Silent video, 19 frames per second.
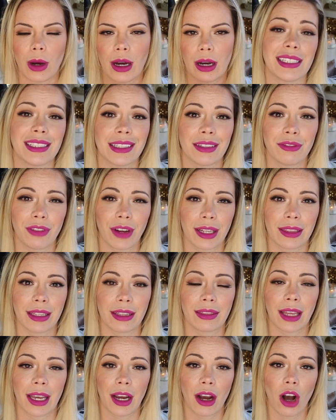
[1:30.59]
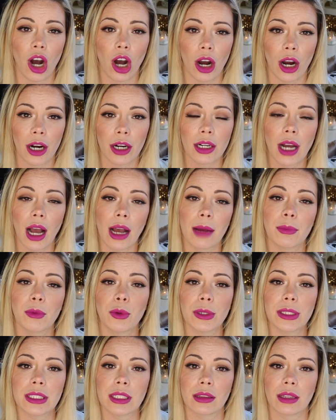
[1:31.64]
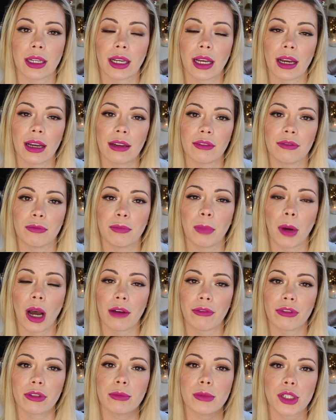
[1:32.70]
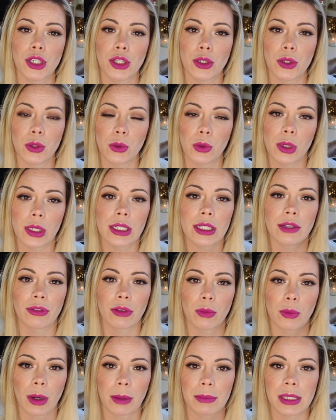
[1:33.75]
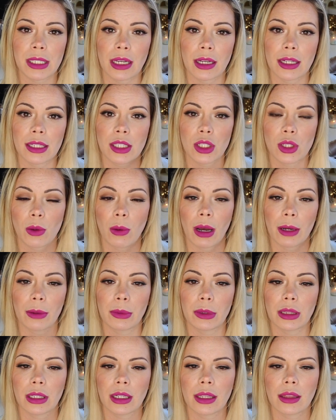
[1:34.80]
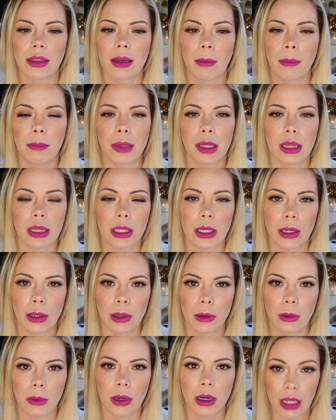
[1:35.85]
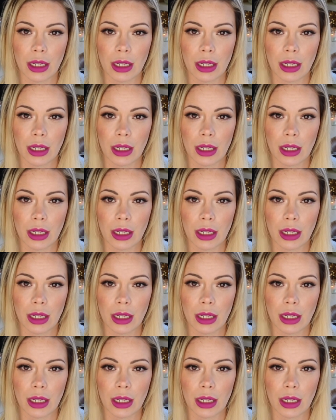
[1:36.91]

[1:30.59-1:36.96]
I did find that they are. I'm going to link, I've bought from two different websites, so I will link them below.